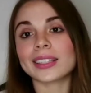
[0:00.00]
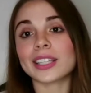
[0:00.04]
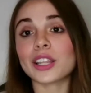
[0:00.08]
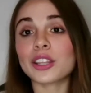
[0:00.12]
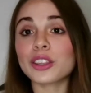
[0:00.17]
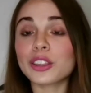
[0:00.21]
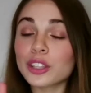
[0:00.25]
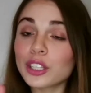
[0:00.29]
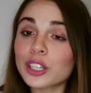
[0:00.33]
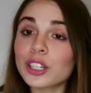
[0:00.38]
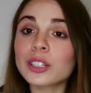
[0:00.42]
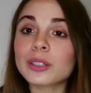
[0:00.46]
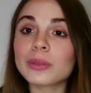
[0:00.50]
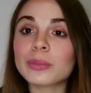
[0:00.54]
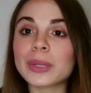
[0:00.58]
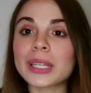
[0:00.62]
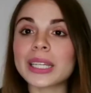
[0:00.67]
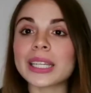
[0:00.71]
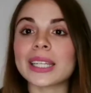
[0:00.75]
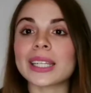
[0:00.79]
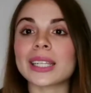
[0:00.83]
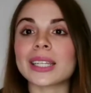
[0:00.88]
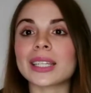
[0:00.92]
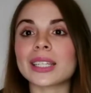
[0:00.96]
The third
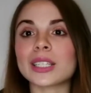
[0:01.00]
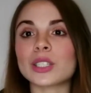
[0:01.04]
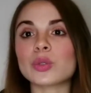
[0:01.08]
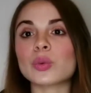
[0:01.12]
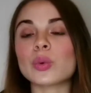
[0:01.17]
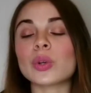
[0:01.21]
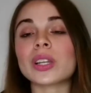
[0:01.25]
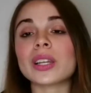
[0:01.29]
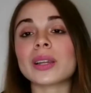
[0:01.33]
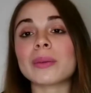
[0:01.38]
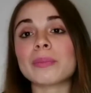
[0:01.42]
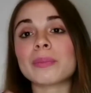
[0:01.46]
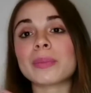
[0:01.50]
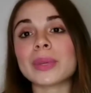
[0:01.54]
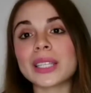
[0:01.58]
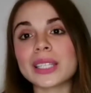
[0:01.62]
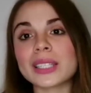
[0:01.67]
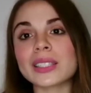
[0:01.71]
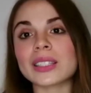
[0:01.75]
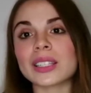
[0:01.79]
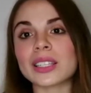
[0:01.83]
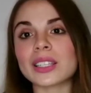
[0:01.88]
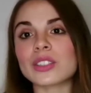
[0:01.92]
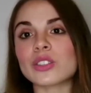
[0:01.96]
meaning is when a
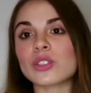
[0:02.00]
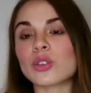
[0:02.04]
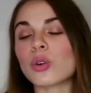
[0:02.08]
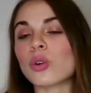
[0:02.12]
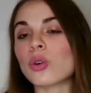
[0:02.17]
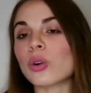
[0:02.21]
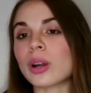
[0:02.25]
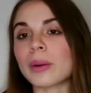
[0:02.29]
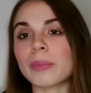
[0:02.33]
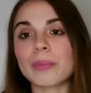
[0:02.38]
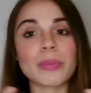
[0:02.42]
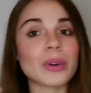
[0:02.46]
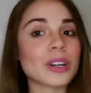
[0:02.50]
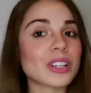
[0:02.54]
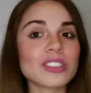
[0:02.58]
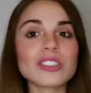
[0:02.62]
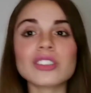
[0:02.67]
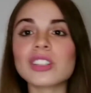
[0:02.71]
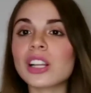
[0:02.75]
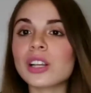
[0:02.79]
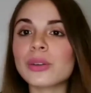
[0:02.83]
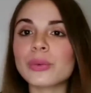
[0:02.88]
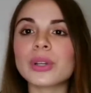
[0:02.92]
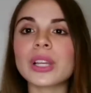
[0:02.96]
business or a
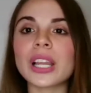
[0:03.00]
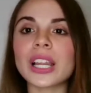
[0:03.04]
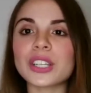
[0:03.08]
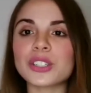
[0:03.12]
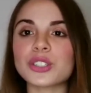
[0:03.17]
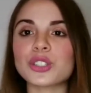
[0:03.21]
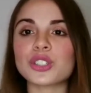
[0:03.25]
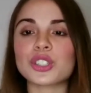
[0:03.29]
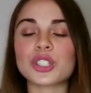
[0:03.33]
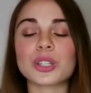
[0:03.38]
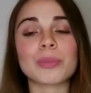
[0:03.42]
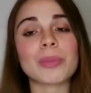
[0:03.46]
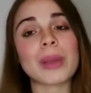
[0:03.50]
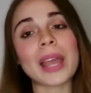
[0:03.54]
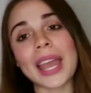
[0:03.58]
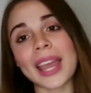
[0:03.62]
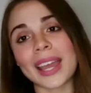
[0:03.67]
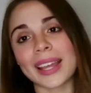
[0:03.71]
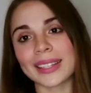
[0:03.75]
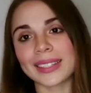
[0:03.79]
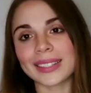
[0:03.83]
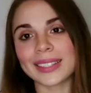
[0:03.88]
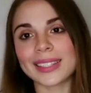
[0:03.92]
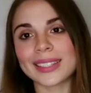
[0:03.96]
personal relationship
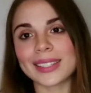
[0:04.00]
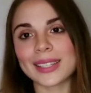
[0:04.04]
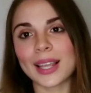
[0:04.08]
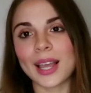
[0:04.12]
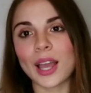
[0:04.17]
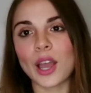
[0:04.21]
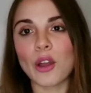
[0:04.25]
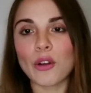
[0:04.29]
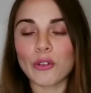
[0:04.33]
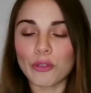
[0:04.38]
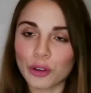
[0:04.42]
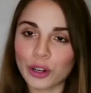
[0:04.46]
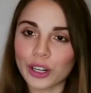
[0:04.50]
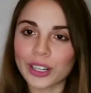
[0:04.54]
ends. For